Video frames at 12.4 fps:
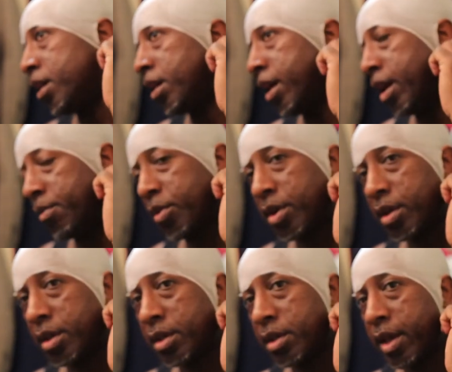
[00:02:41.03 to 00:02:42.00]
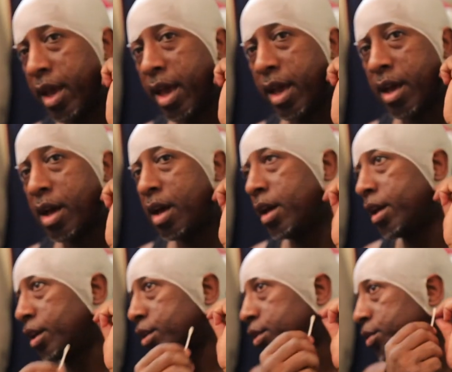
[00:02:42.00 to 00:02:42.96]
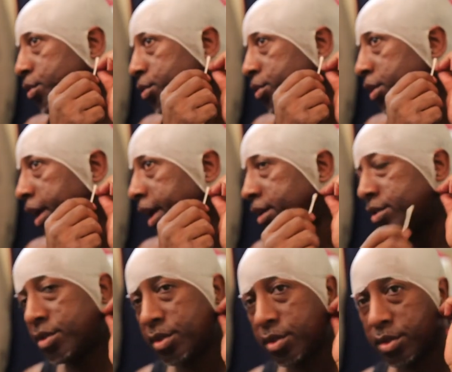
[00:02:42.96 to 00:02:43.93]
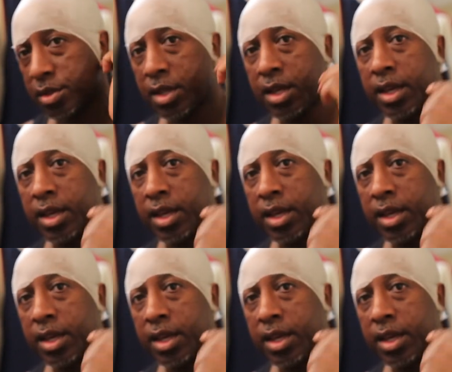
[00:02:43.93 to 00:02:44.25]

and I'm gonna include the answers